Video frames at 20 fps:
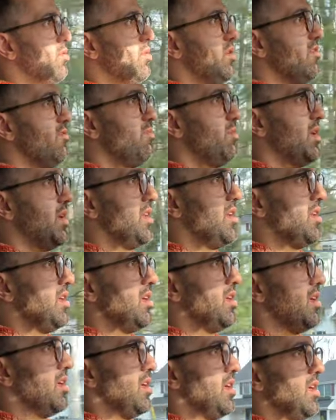It would have been
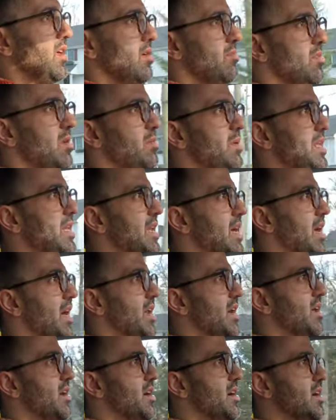maybe
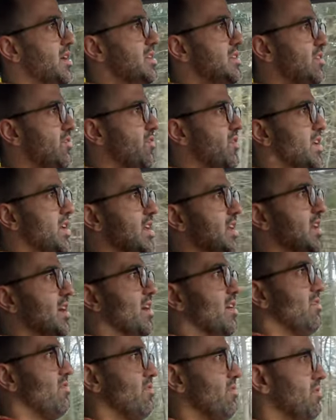not uh, different
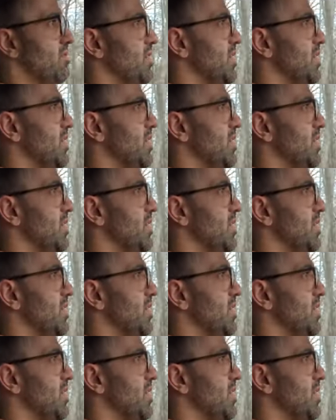enough.